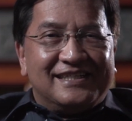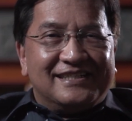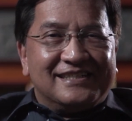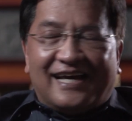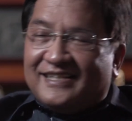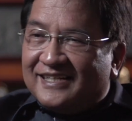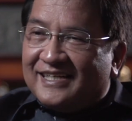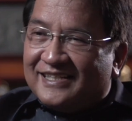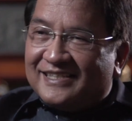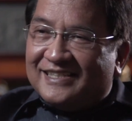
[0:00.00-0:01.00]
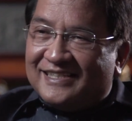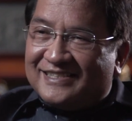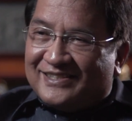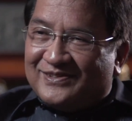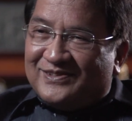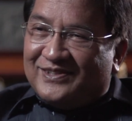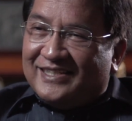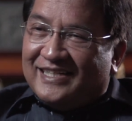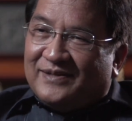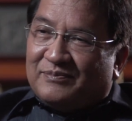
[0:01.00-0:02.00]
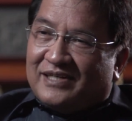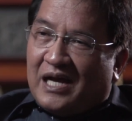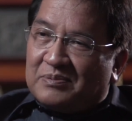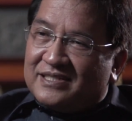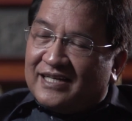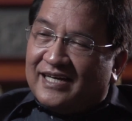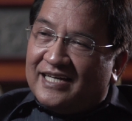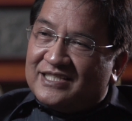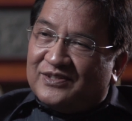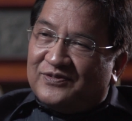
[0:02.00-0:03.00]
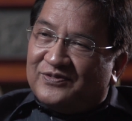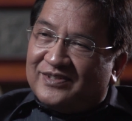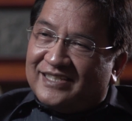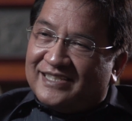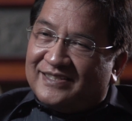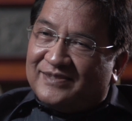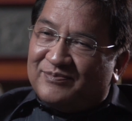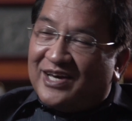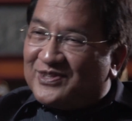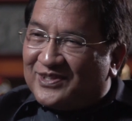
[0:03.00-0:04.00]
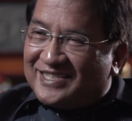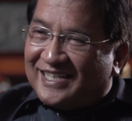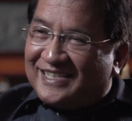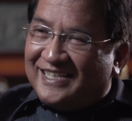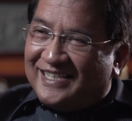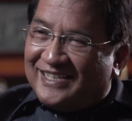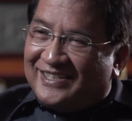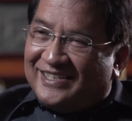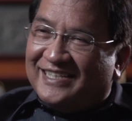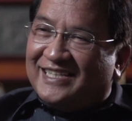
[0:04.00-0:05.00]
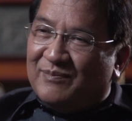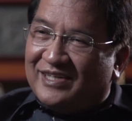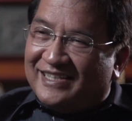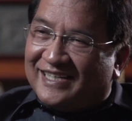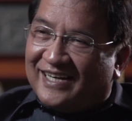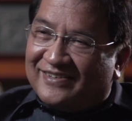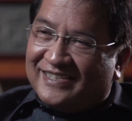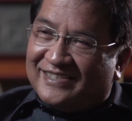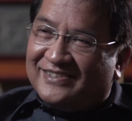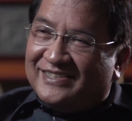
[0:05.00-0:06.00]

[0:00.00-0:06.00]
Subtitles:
enlightening as to perhaps the kinds of methods that he learned in the military.